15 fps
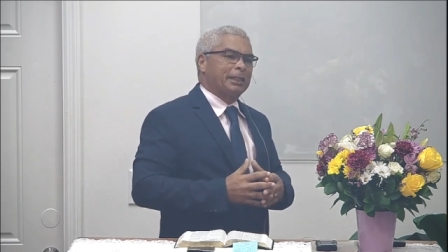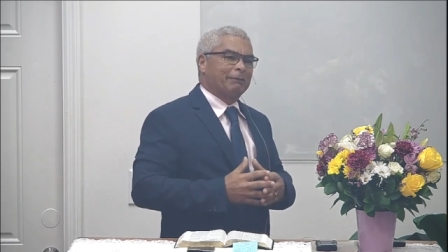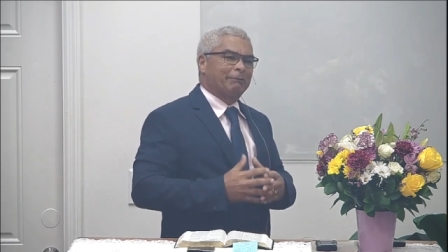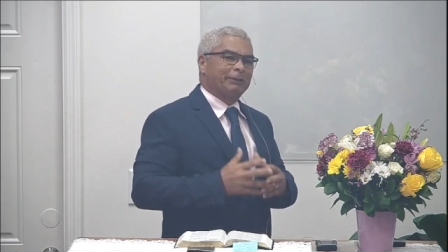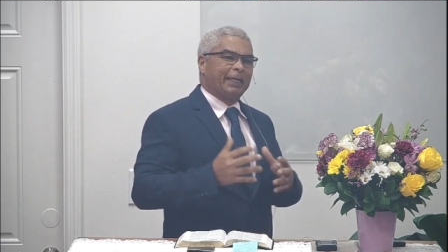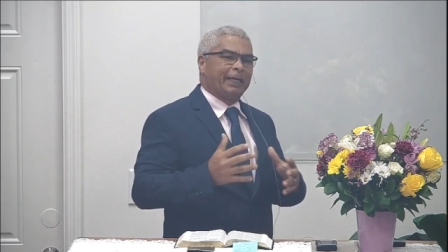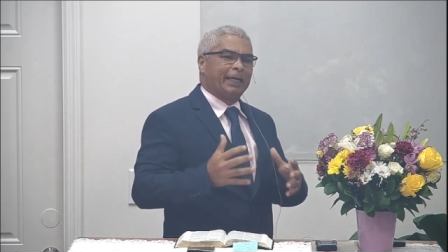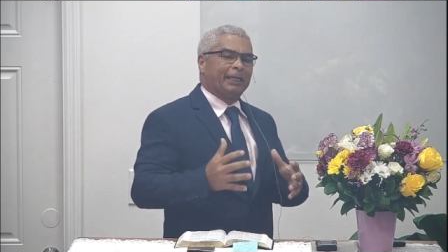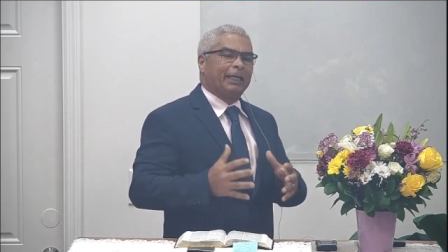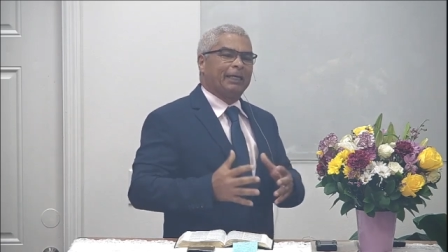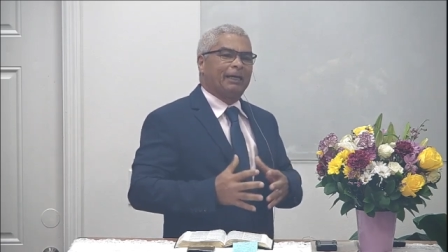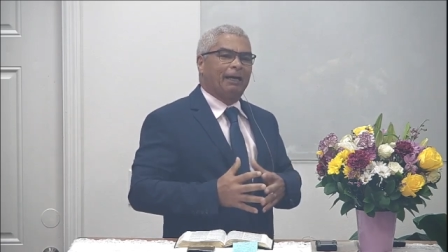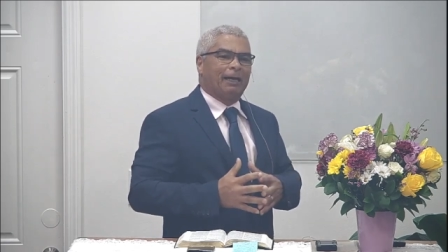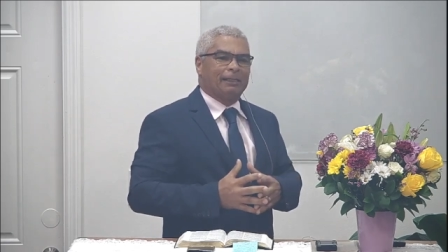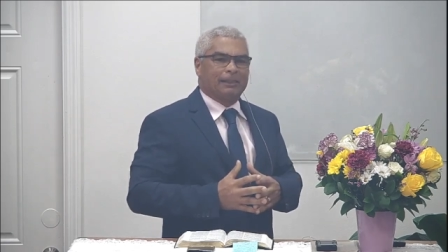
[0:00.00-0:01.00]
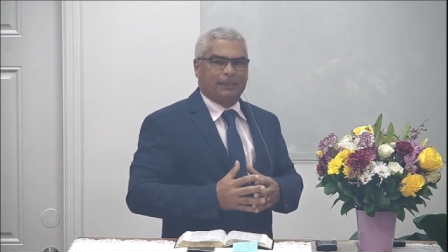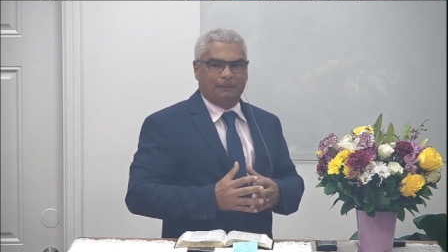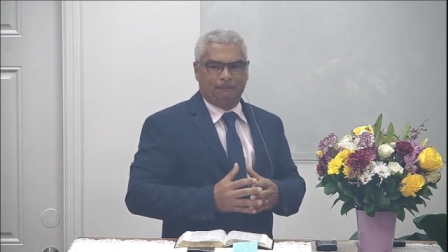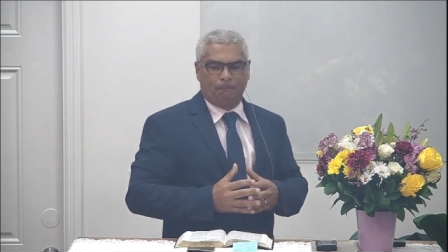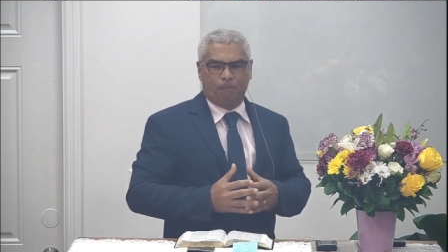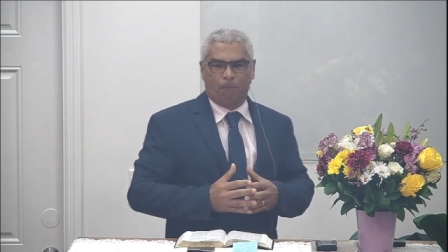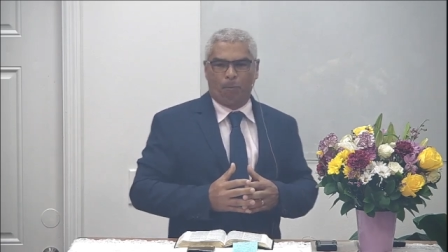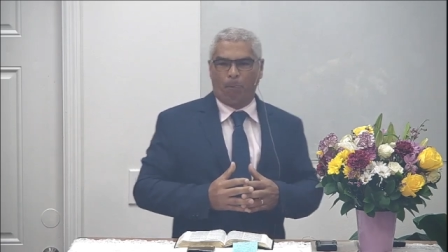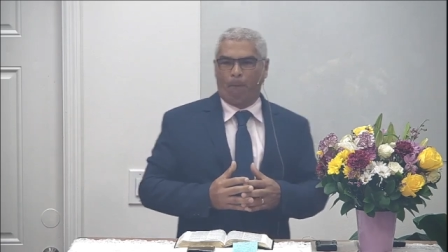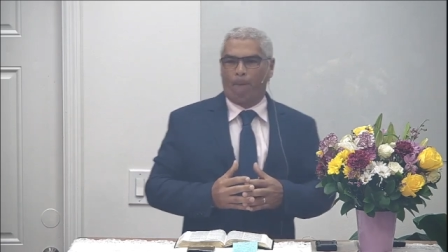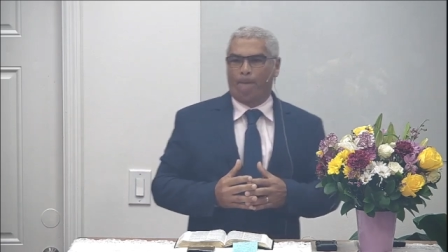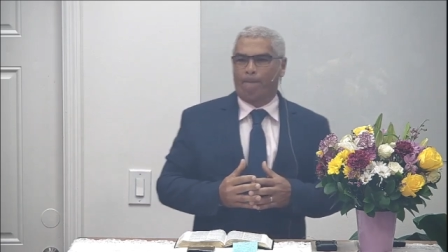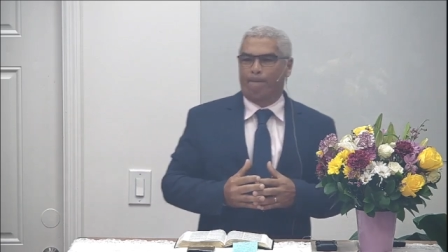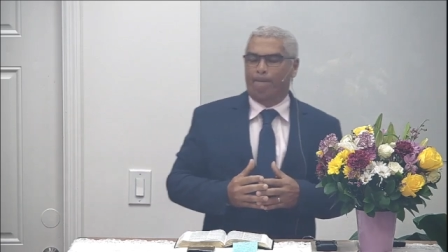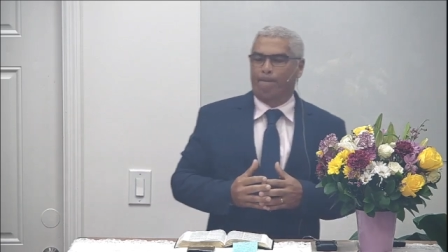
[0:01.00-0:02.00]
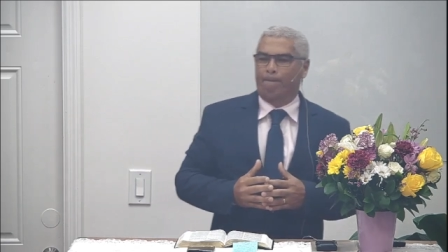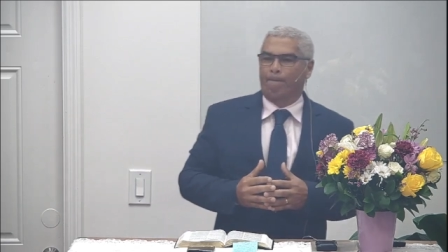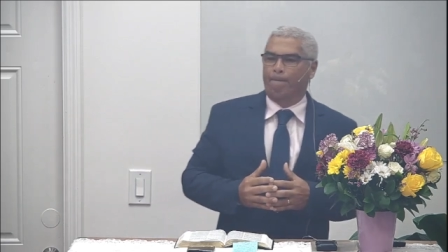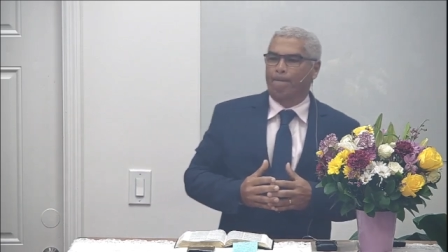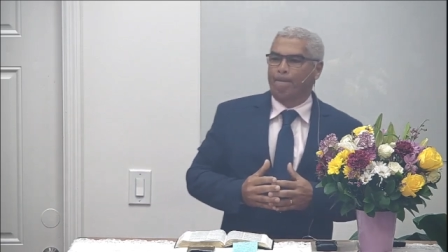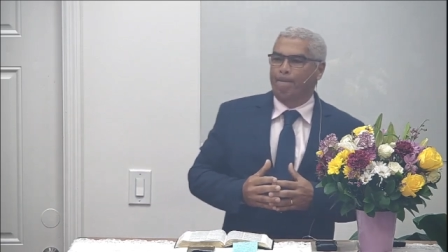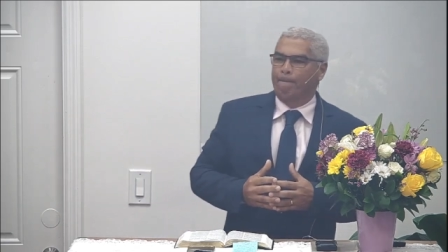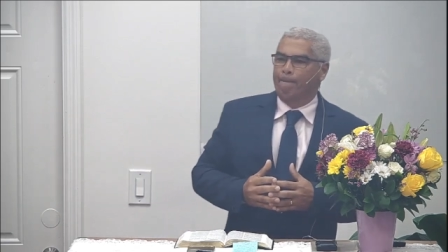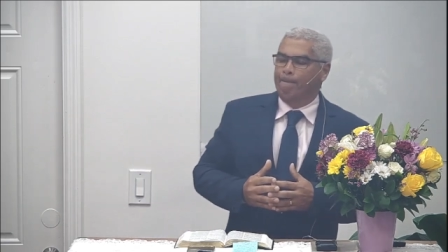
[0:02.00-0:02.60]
So this girl was in that house,